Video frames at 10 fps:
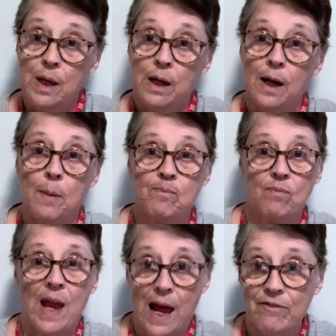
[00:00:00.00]

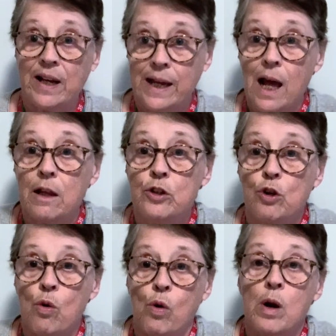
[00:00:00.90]
advent
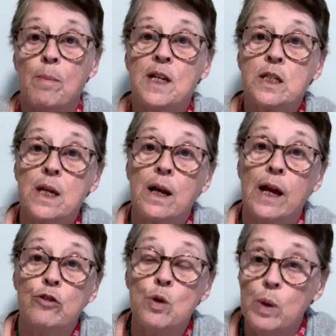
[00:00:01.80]
calendar ornaments that
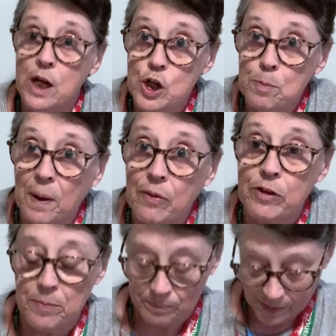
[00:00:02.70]
I do each
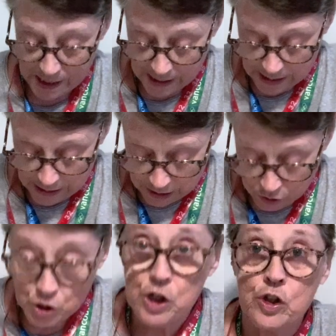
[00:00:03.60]
month.
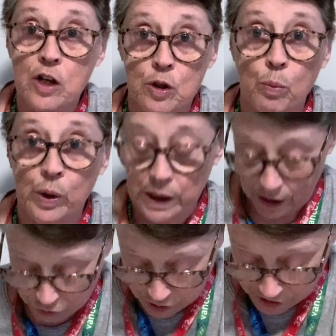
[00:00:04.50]
So she's got some really
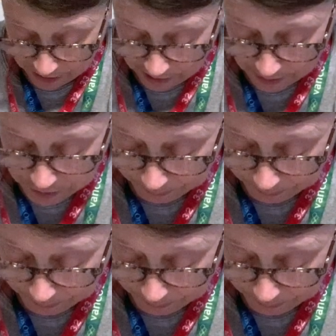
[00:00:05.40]
interesting things.